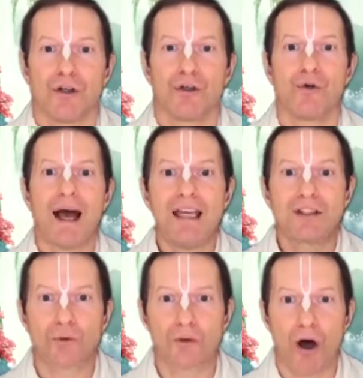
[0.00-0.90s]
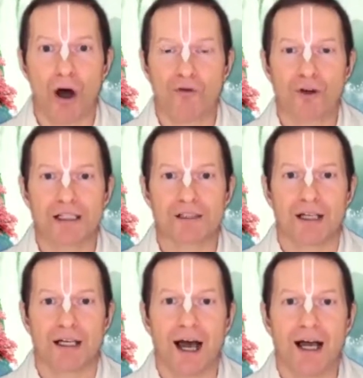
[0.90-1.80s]
who ate all the offerings
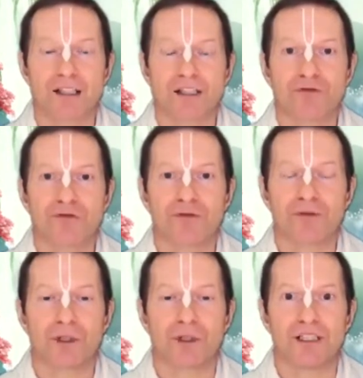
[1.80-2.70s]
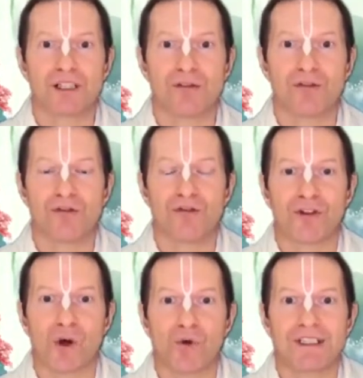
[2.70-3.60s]
is
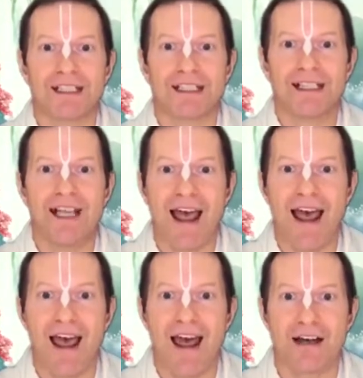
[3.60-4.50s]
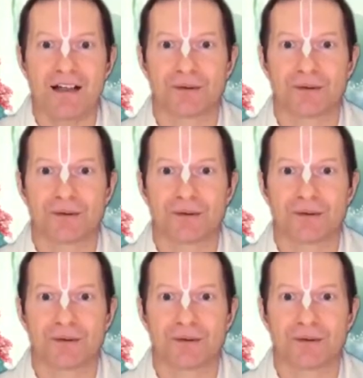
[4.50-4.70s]
floating in the air.